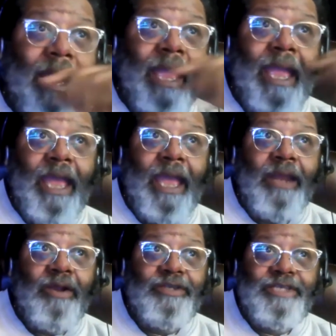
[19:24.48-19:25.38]
And
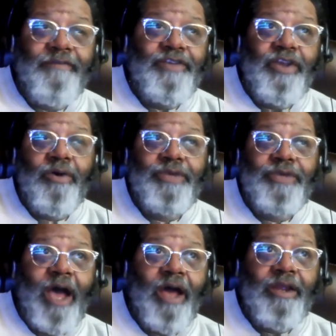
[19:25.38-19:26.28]
her seven-year-old
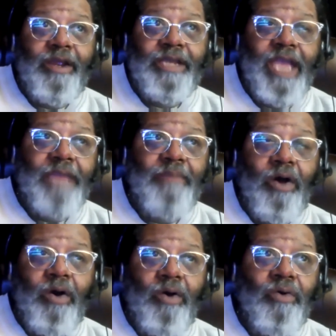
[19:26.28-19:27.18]
daughter came
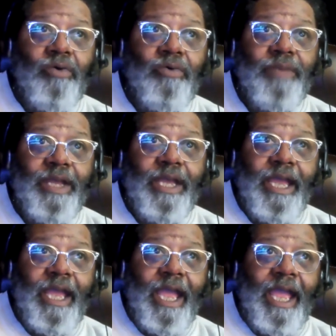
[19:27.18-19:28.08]
home,
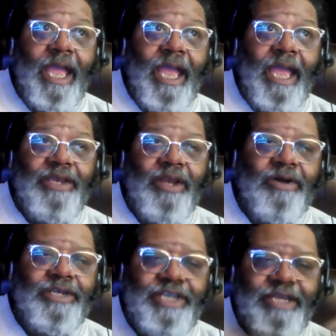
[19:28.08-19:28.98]
and you know,
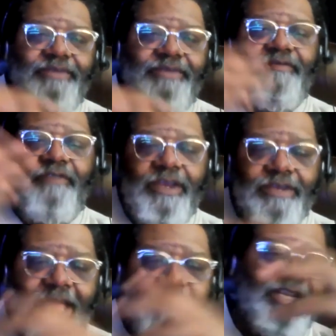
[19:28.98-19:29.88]
and she feels
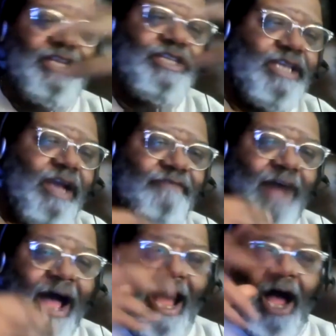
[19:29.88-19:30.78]
like she's
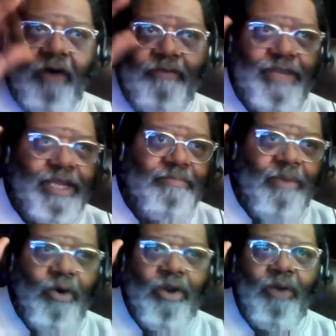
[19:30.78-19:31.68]
evolved and
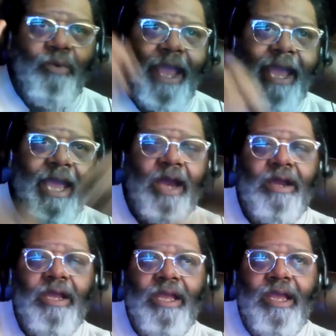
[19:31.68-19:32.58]
more aware.
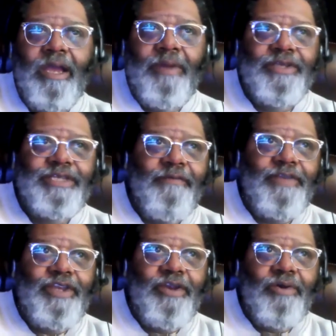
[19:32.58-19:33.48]
But her
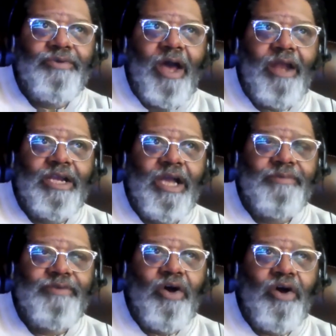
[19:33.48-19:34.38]
seven-year-old daughter
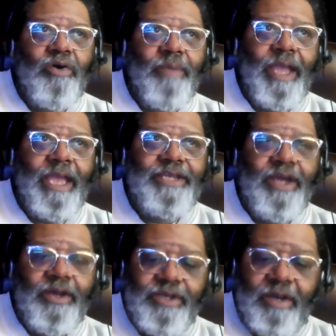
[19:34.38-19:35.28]
comes home and
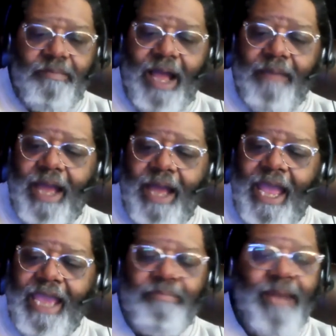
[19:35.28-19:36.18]
tells her mama, "I
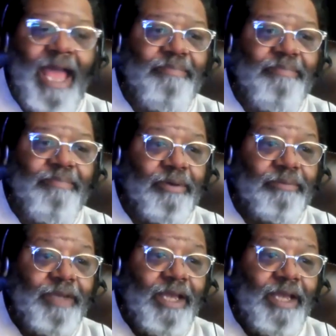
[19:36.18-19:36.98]
hate black people."